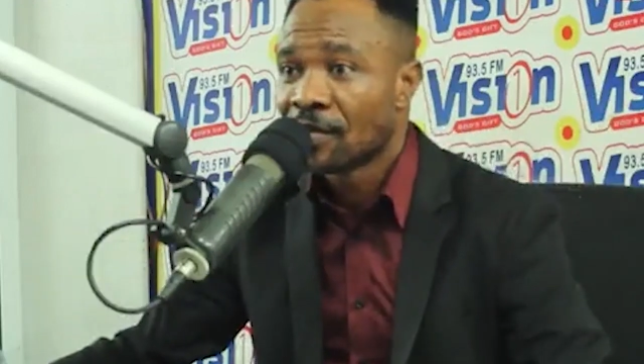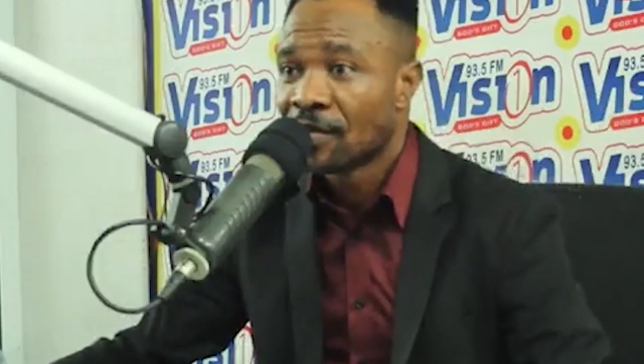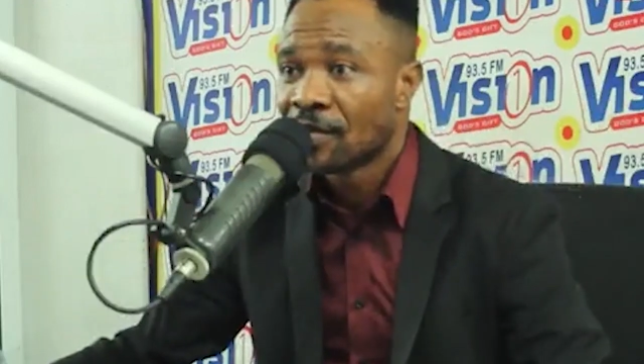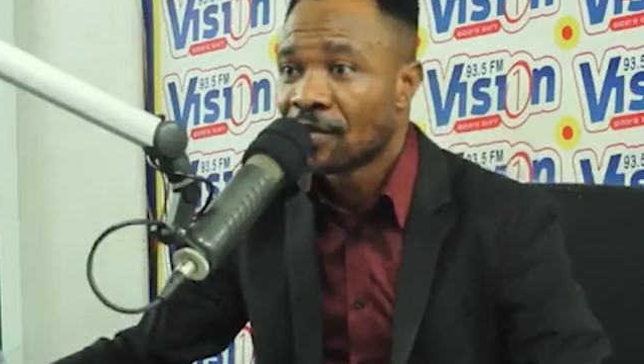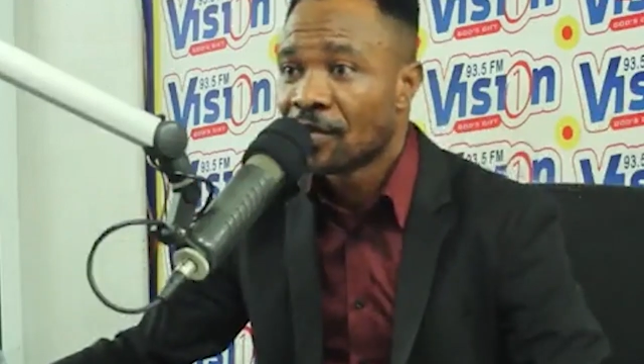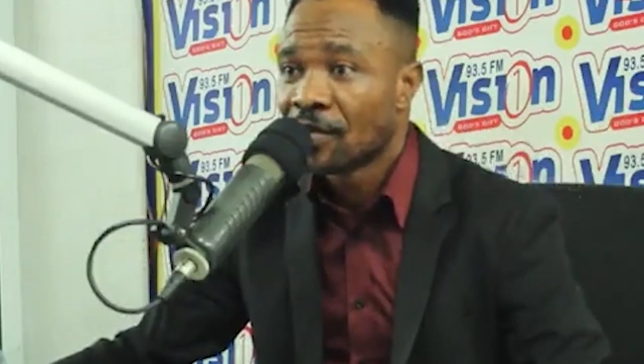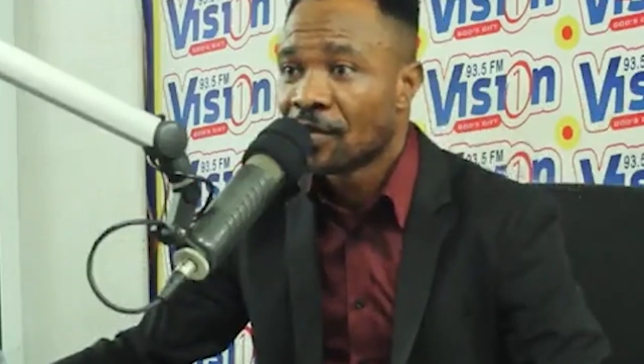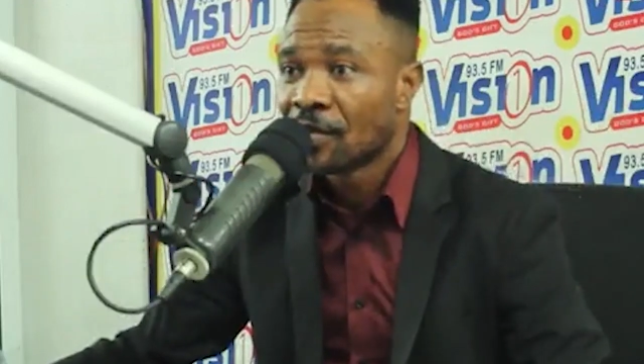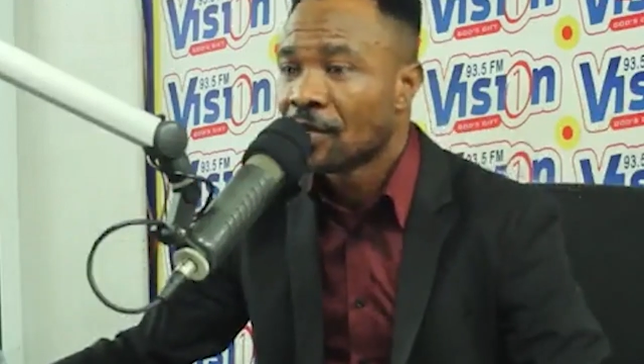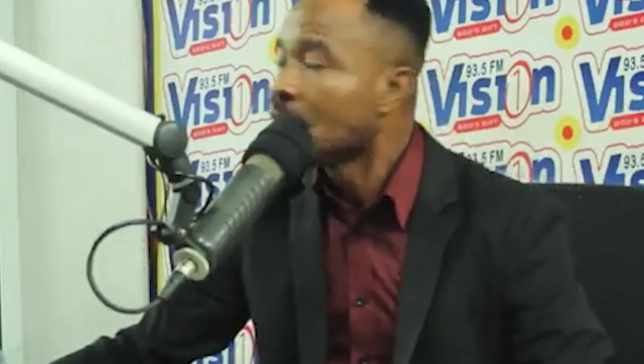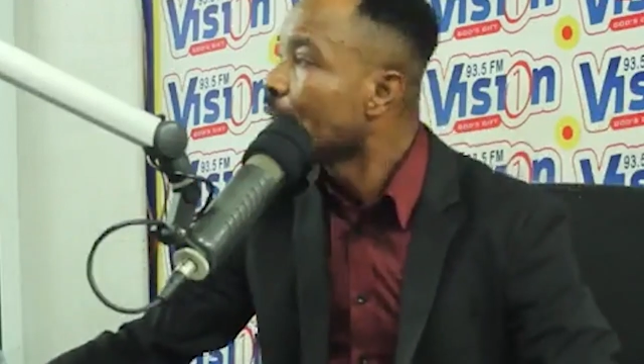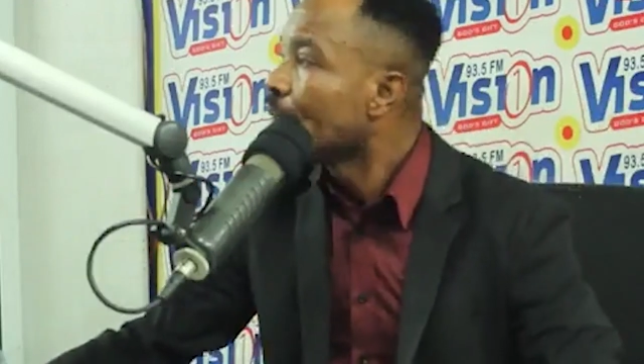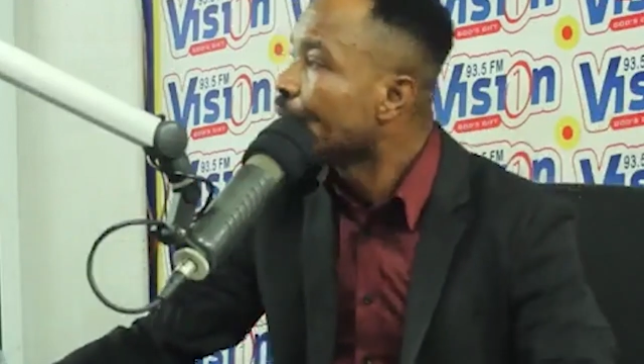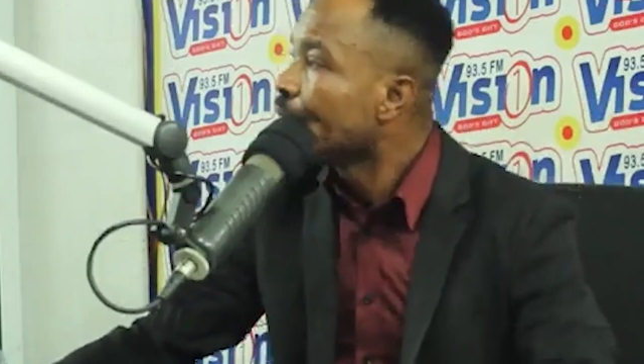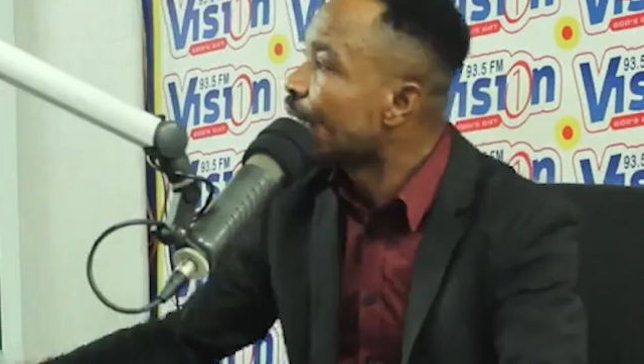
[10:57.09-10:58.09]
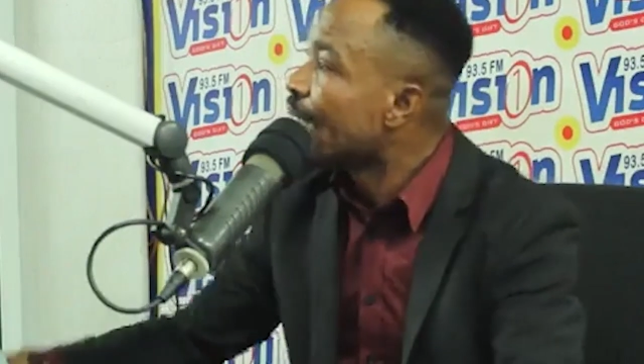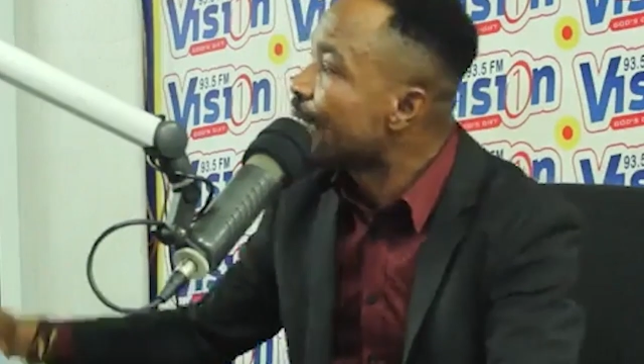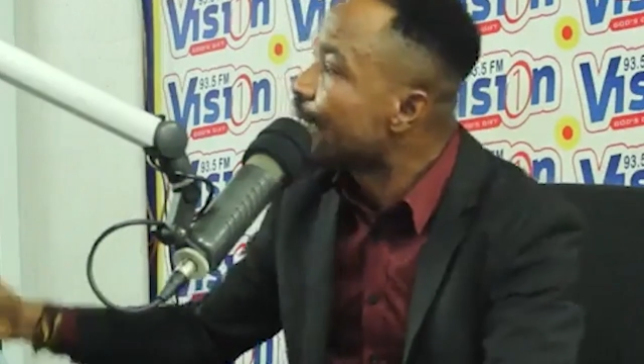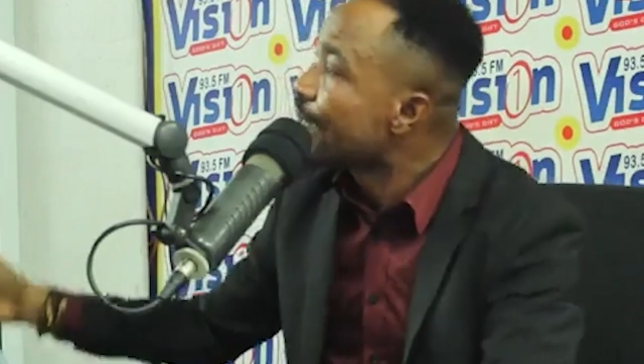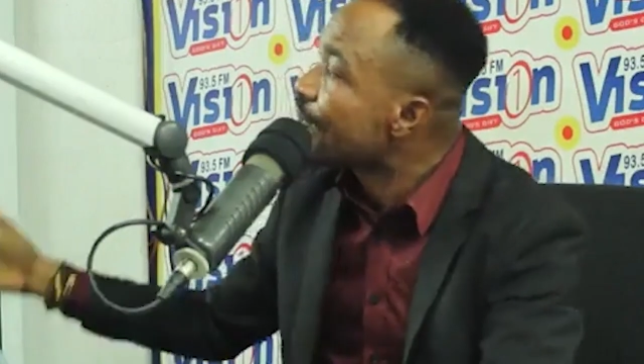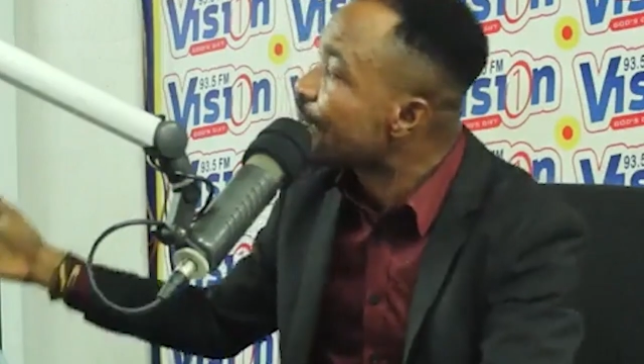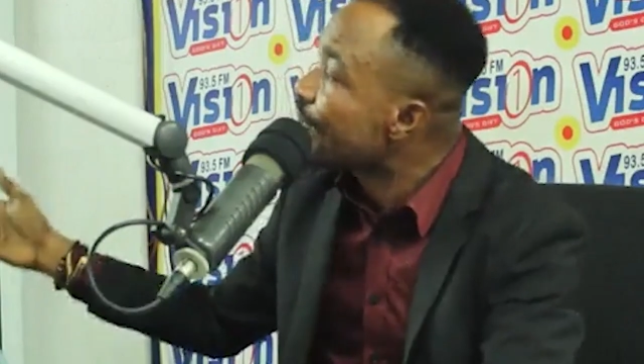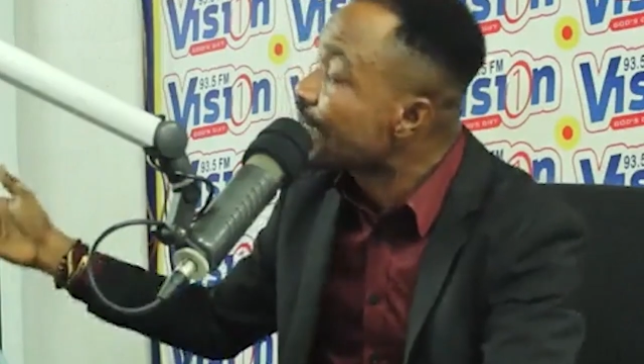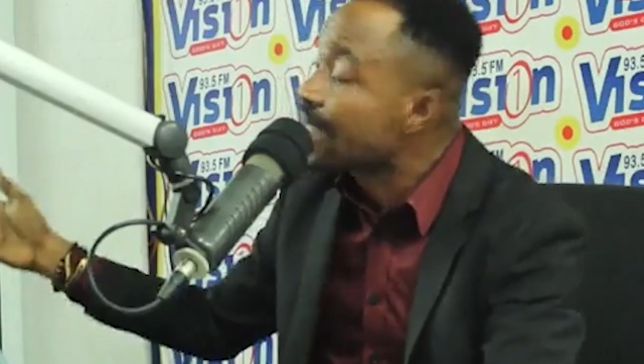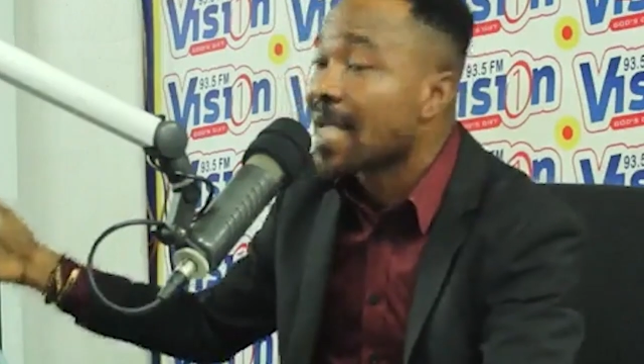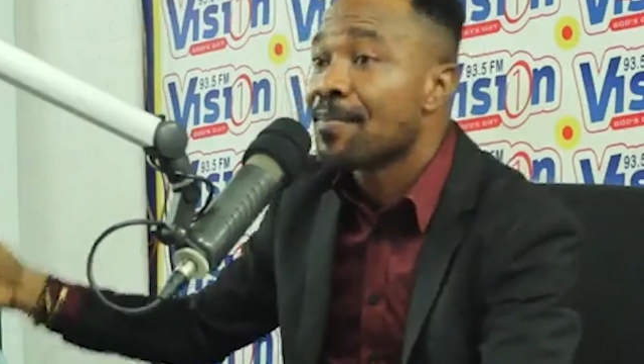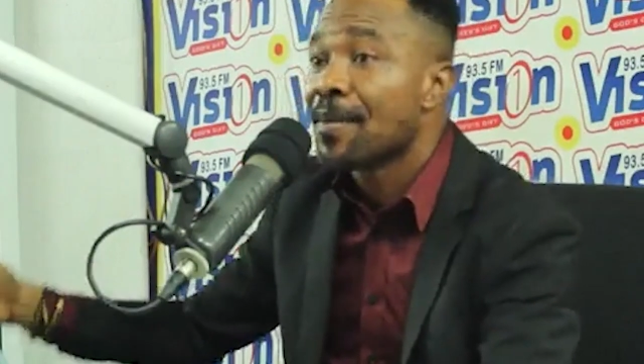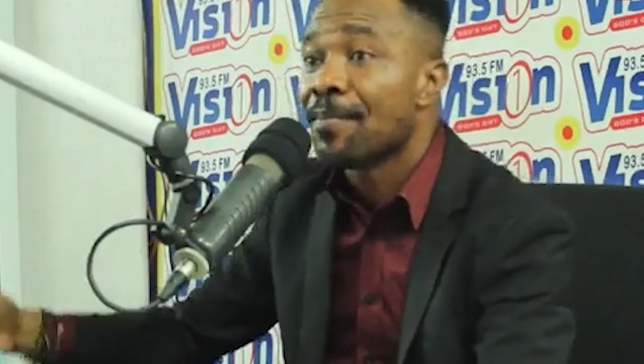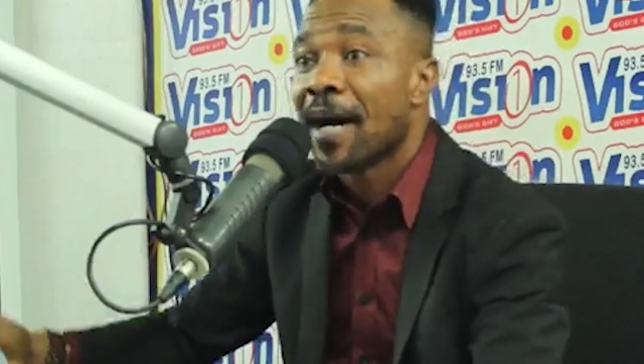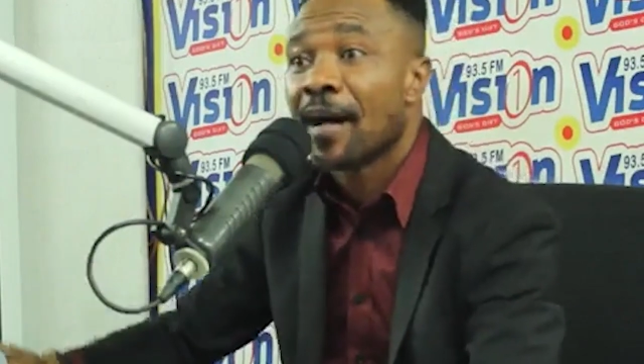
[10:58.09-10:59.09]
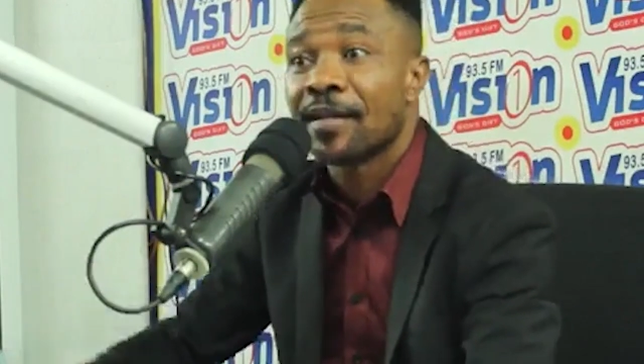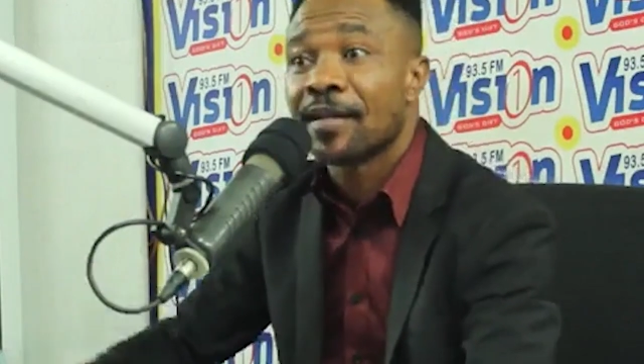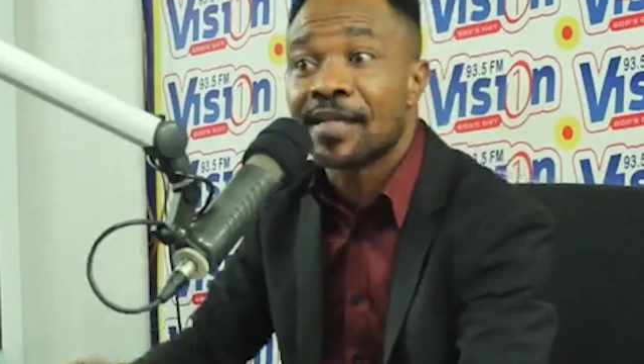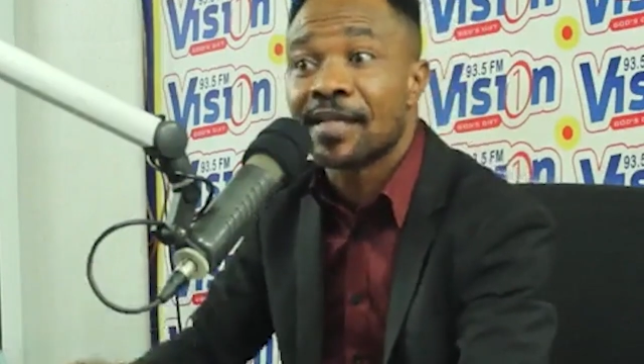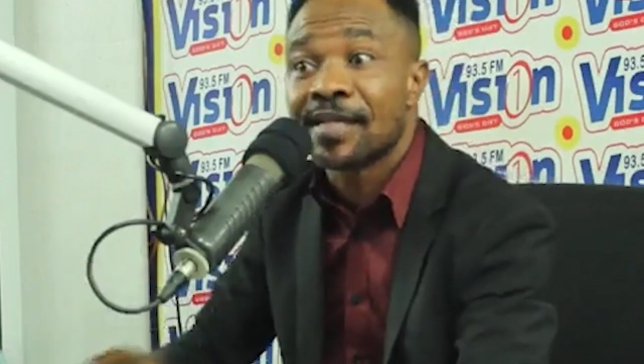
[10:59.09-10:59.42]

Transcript: Okay. Yeah, sister Biba,